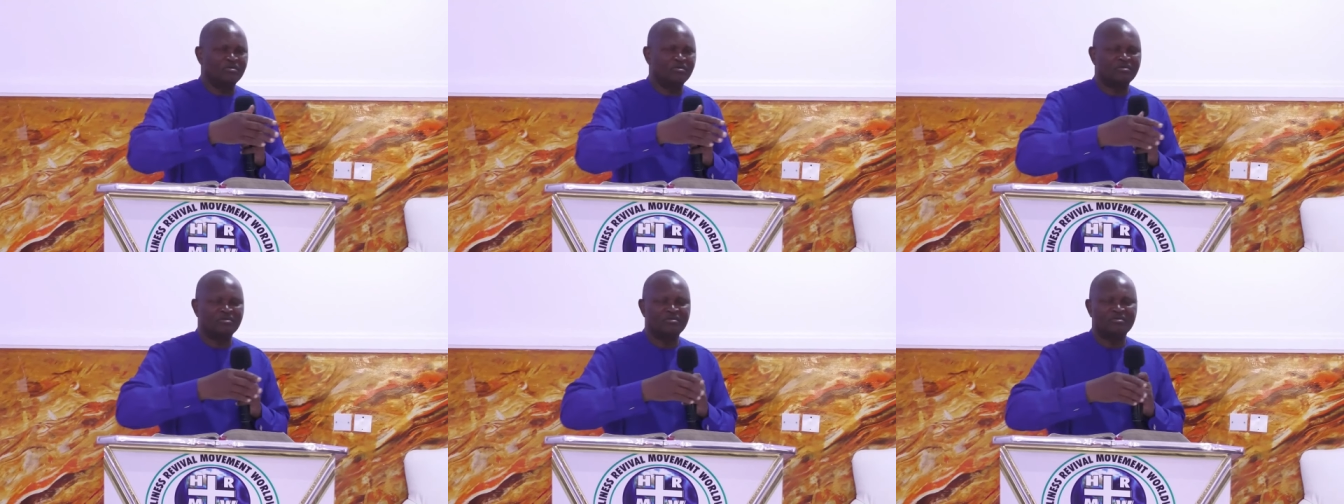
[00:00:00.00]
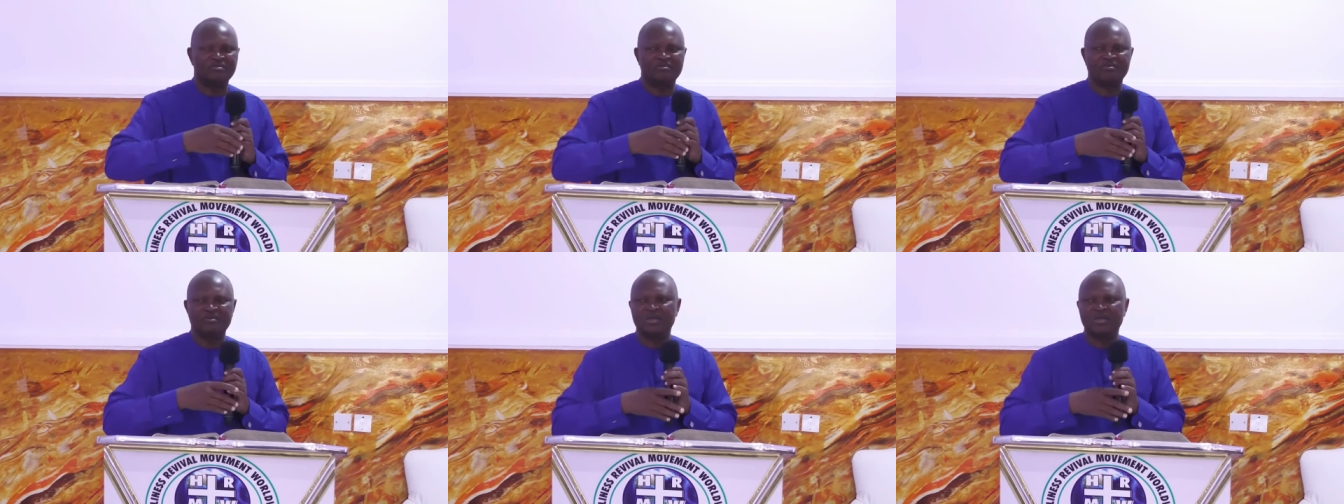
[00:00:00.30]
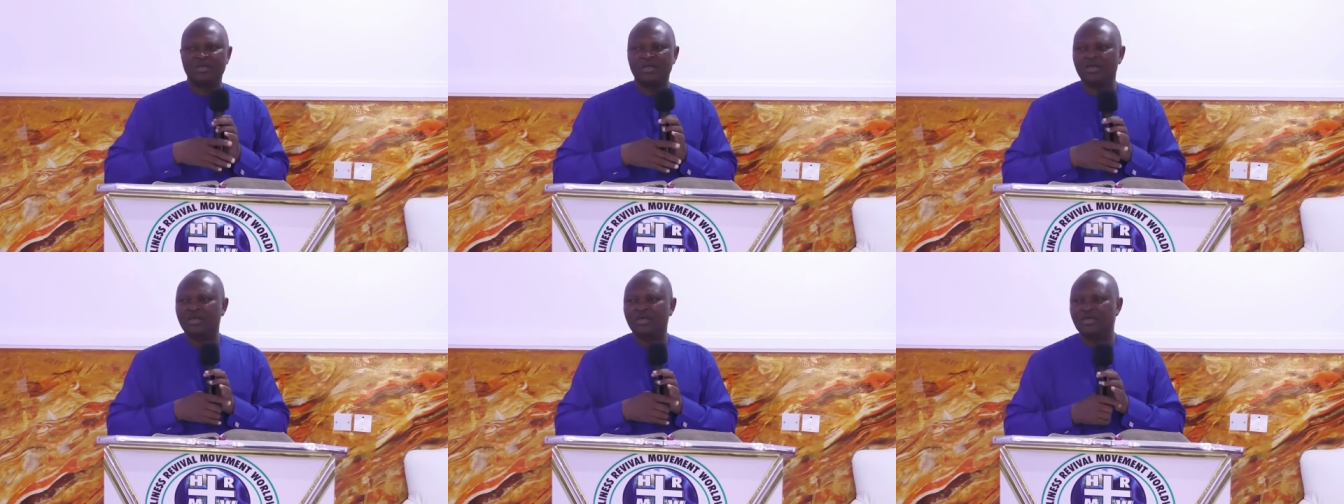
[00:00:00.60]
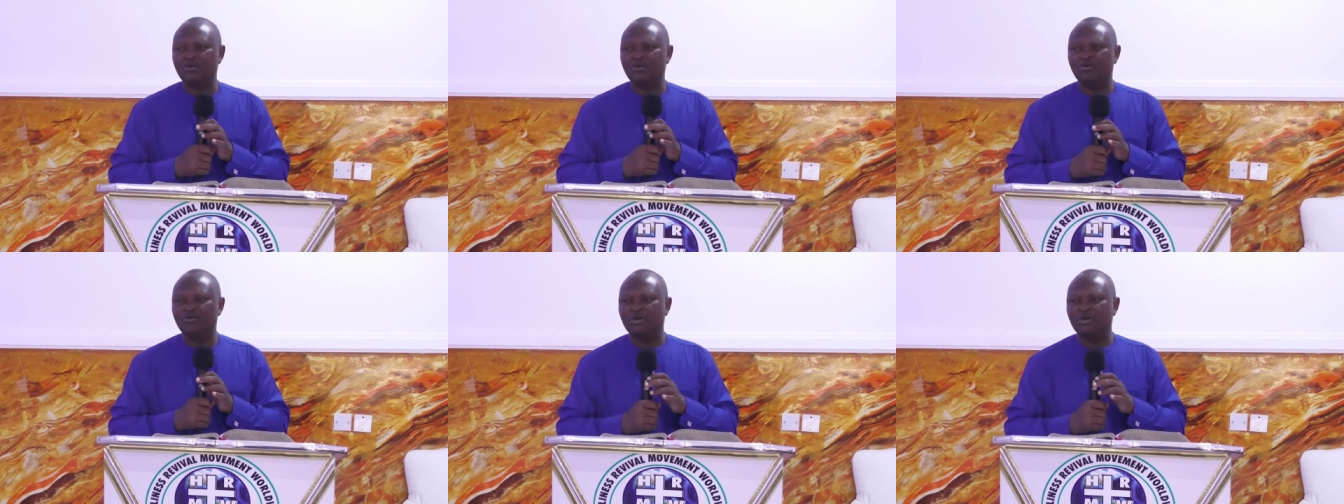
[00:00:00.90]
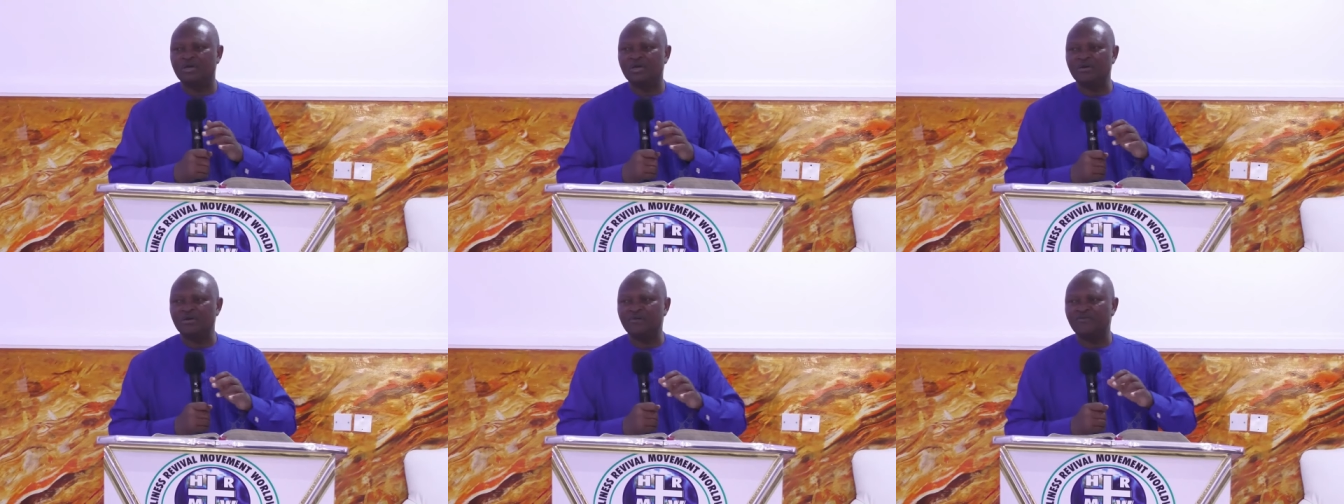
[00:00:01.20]
alone,
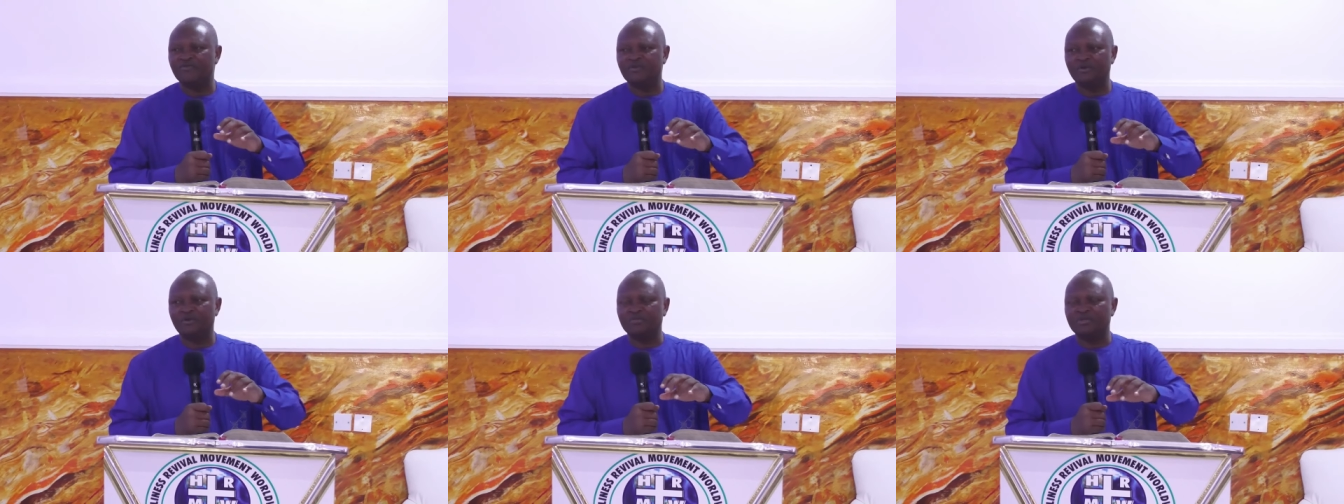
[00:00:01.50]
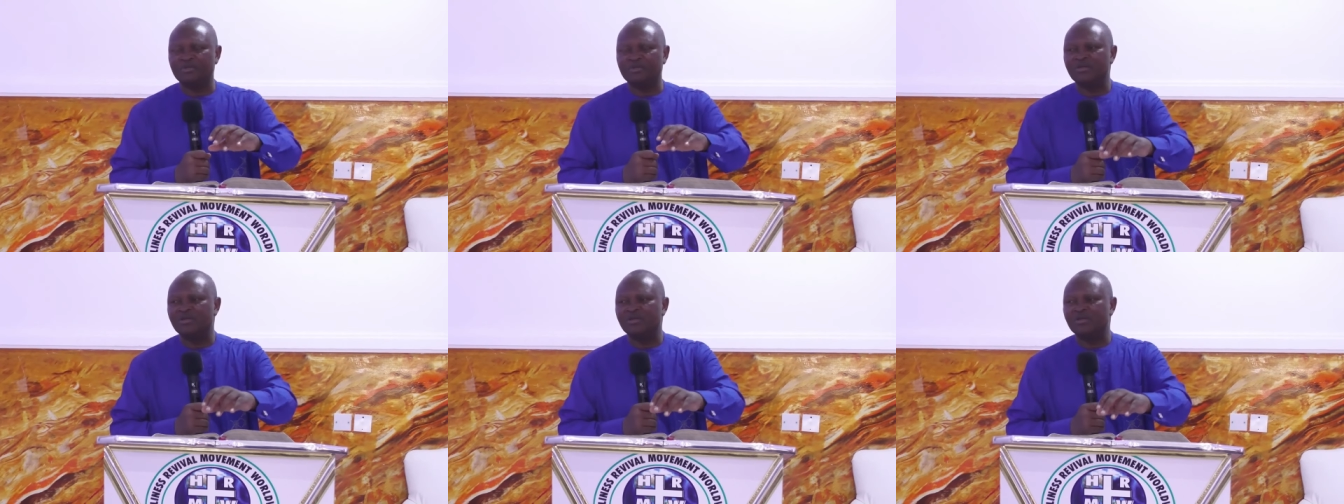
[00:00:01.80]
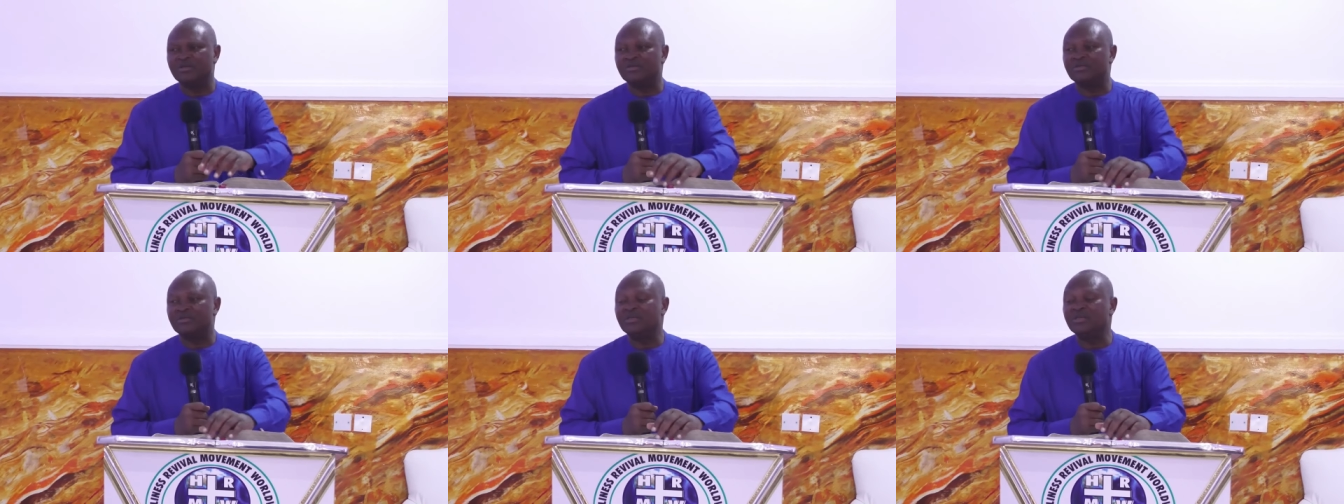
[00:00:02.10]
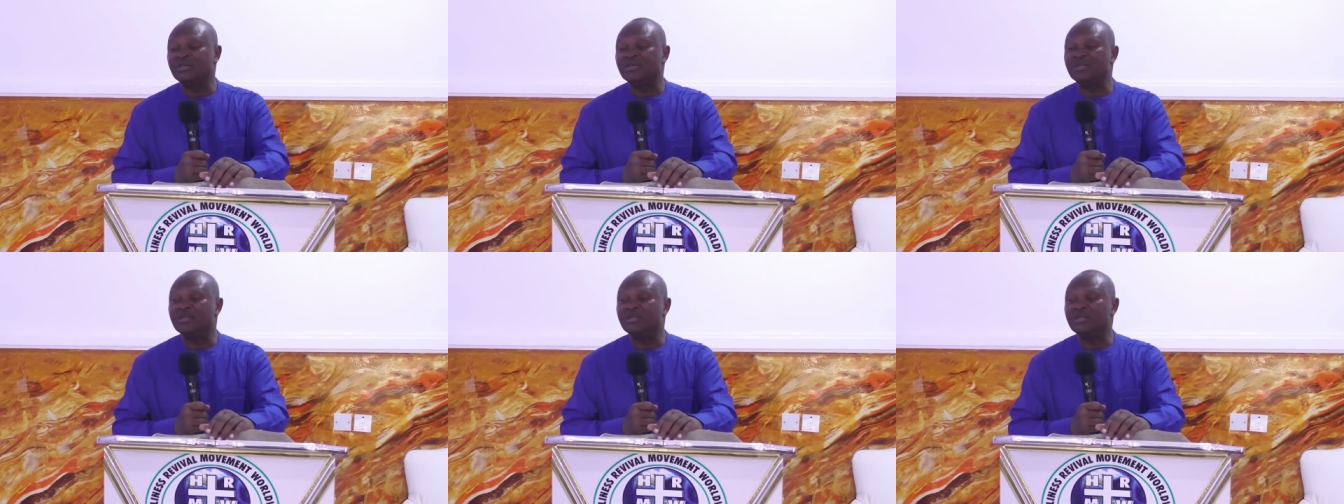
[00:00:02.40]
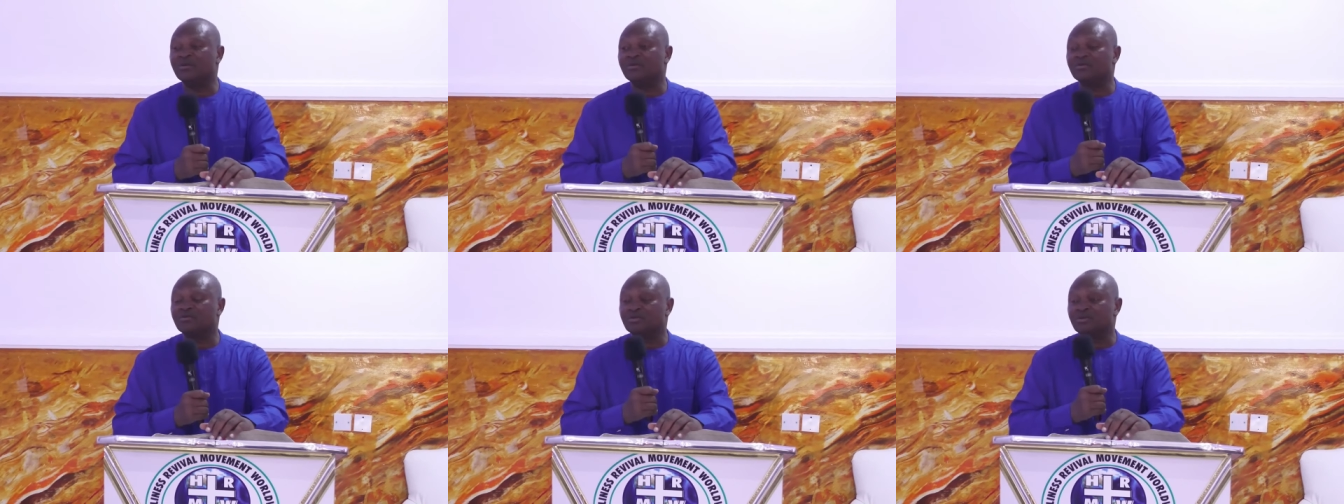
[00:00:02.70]
you give some
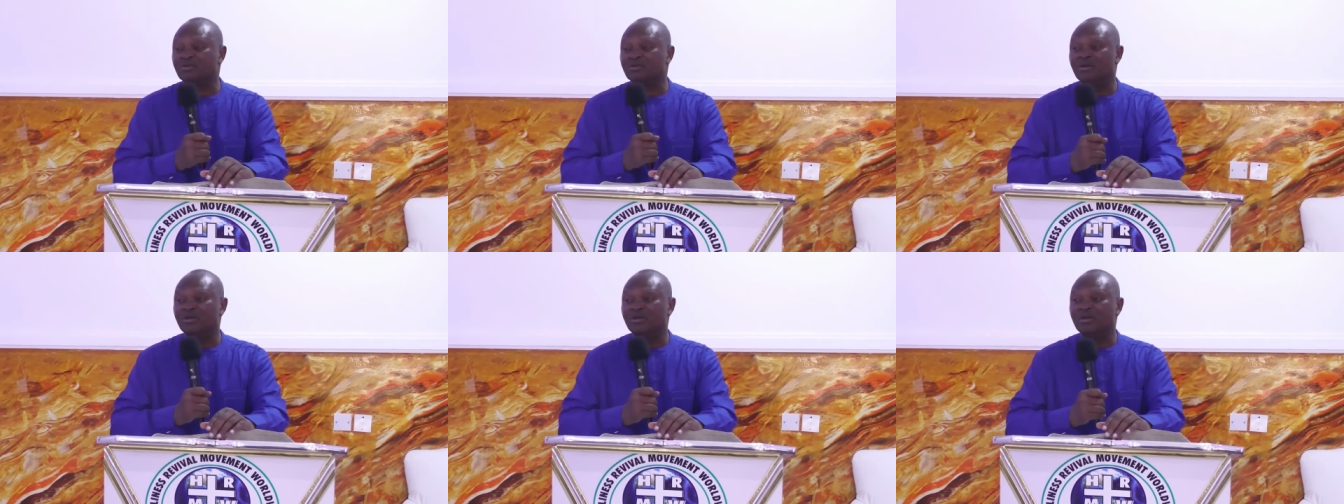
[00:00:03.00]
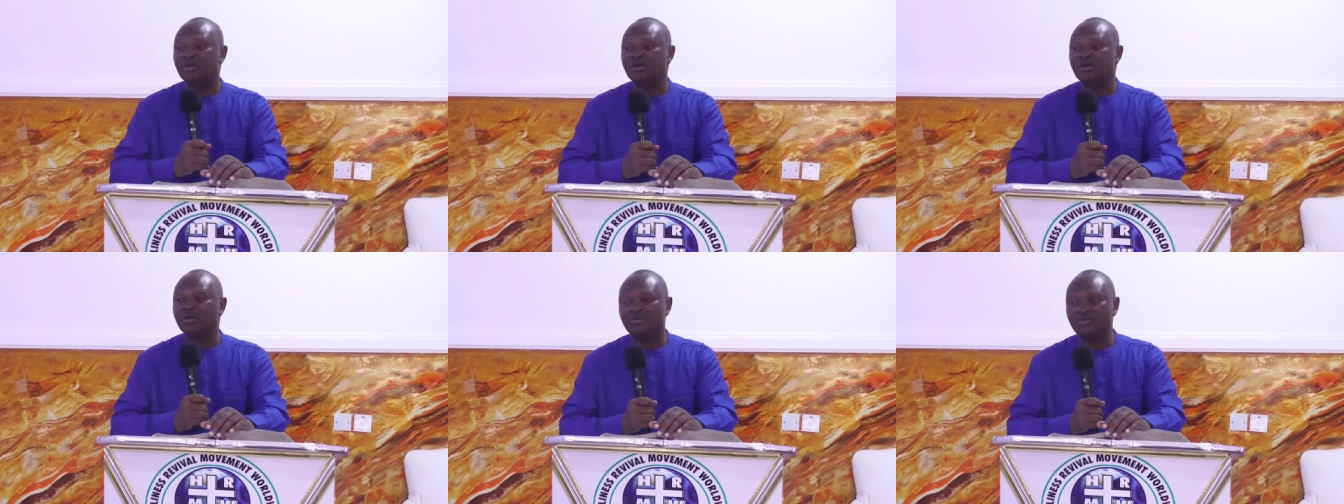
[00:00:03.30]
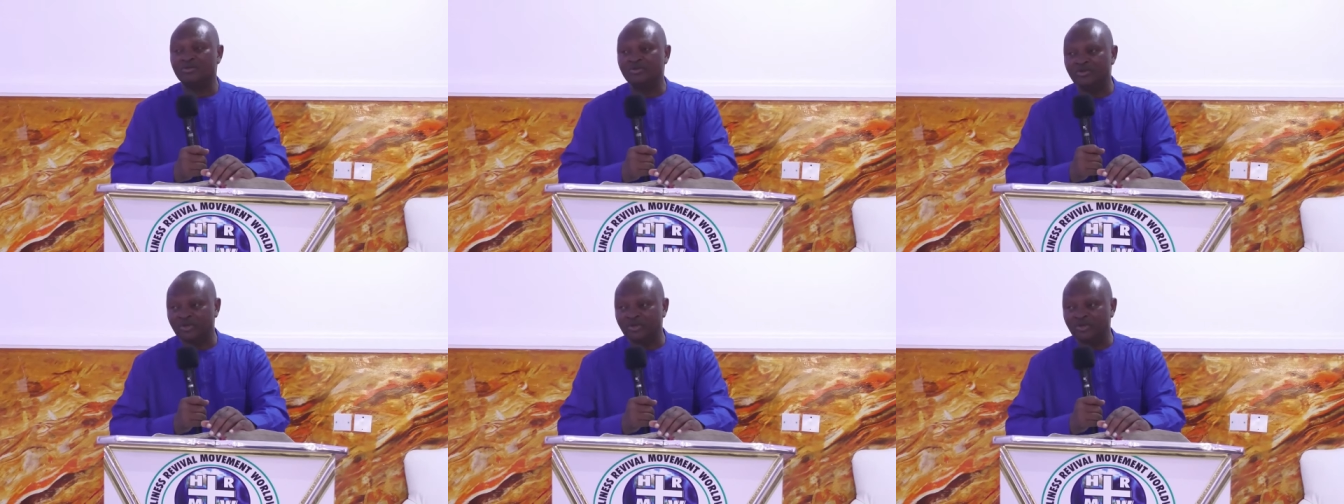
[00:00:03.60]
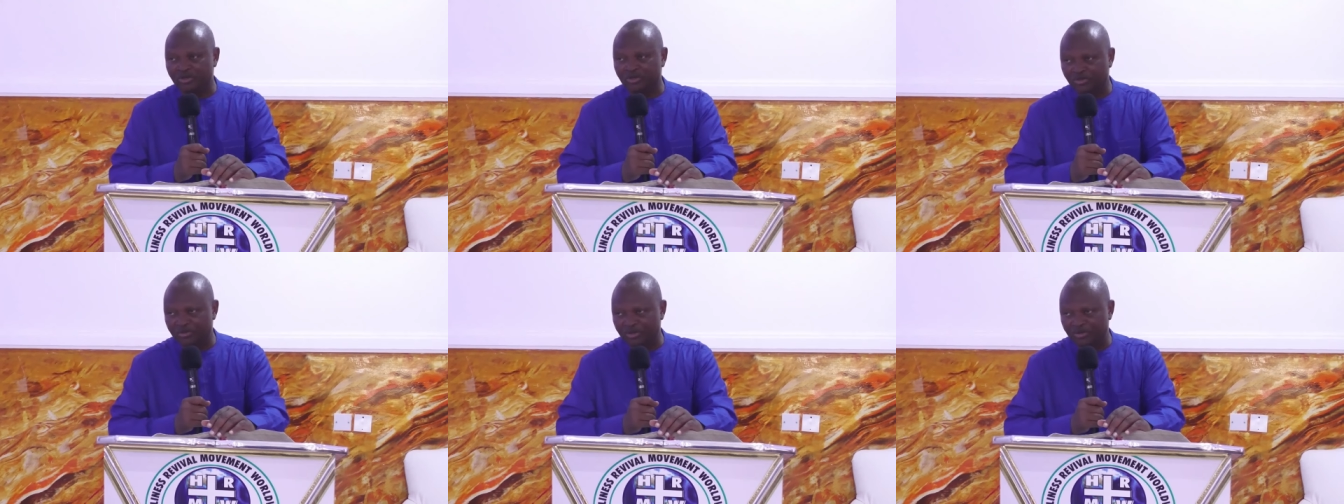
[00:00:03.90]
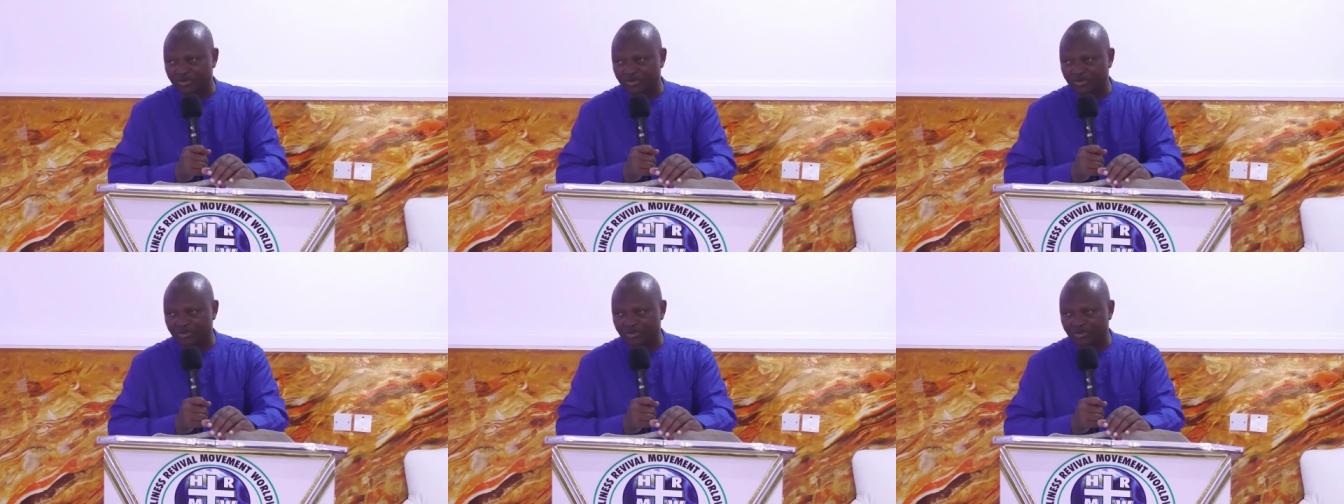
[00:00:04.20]
serious judgment.